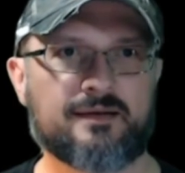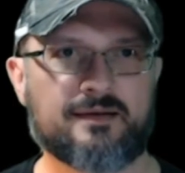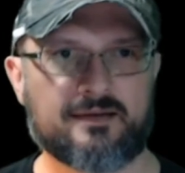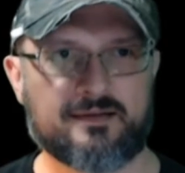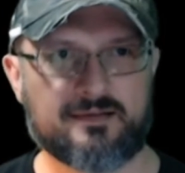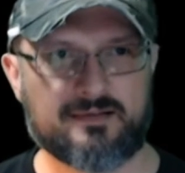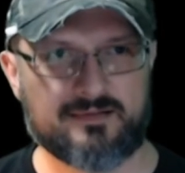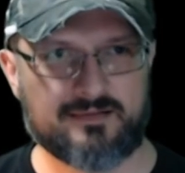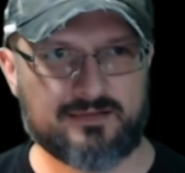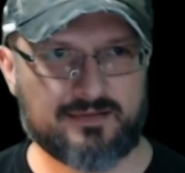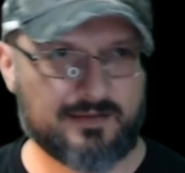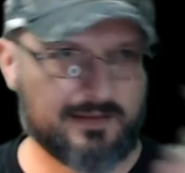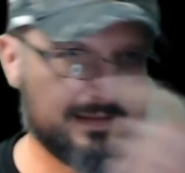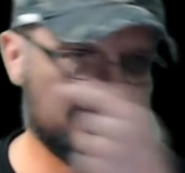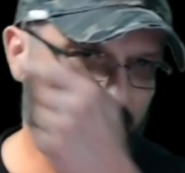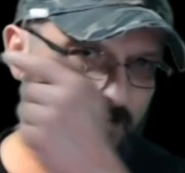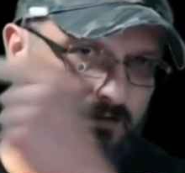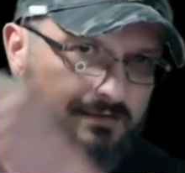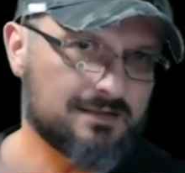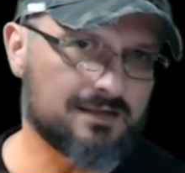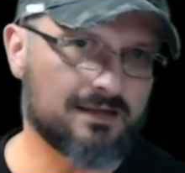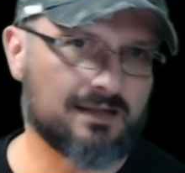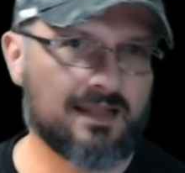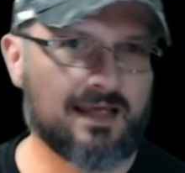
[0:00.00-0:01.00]
it looks
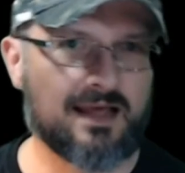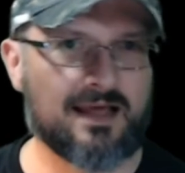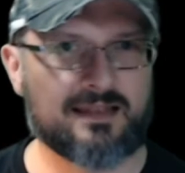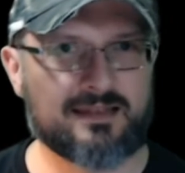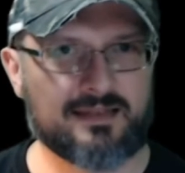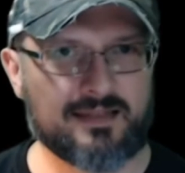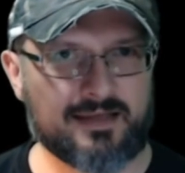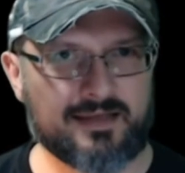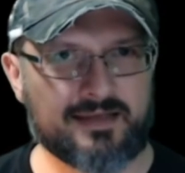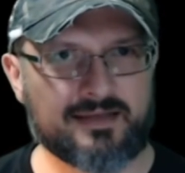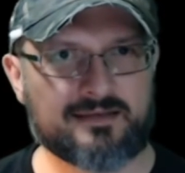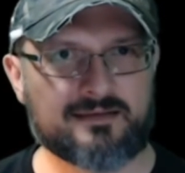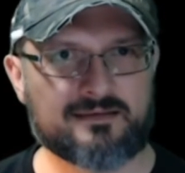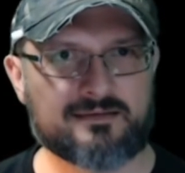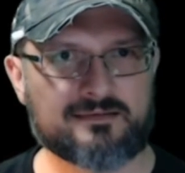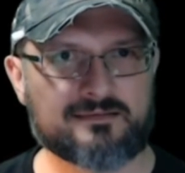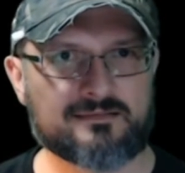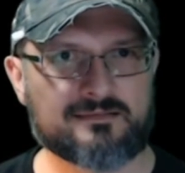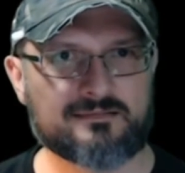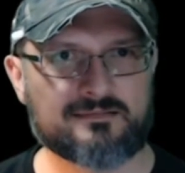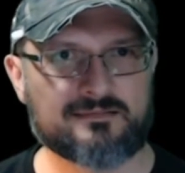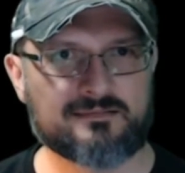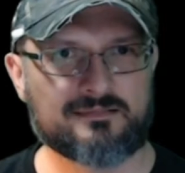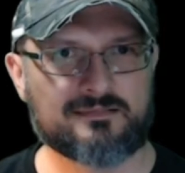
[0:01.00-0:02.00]
a lot like
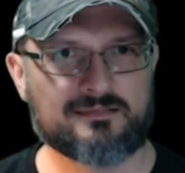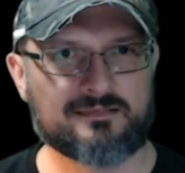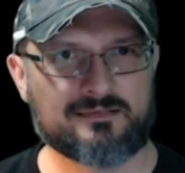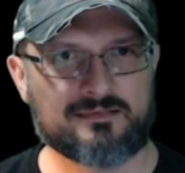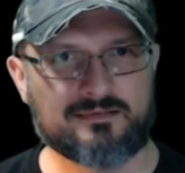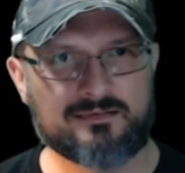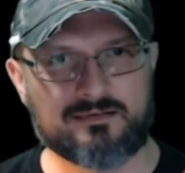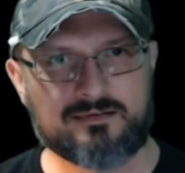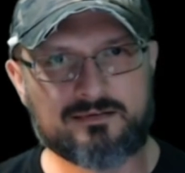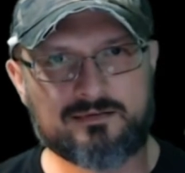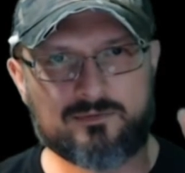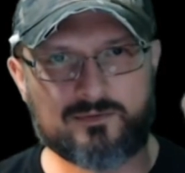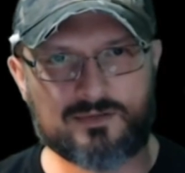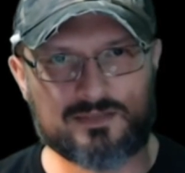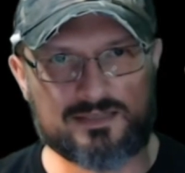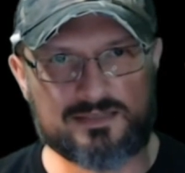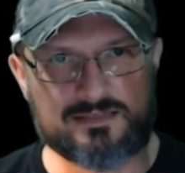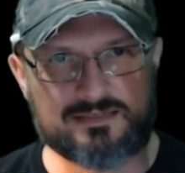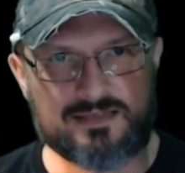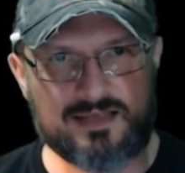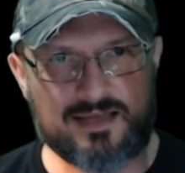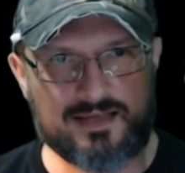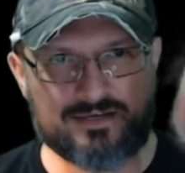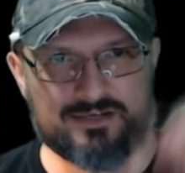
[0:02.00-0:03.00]
what the
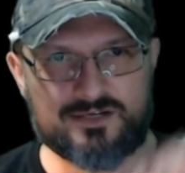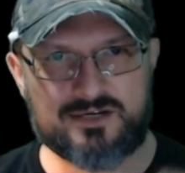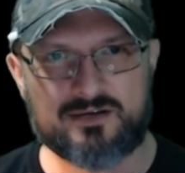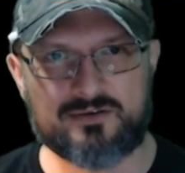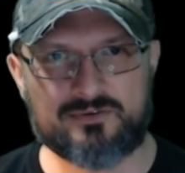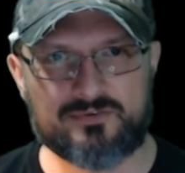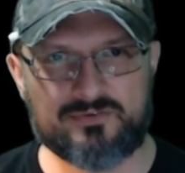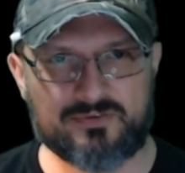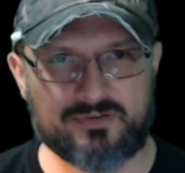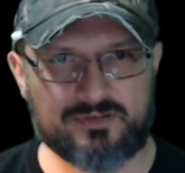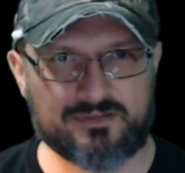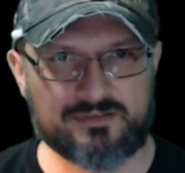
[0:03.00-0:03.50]
slide shows.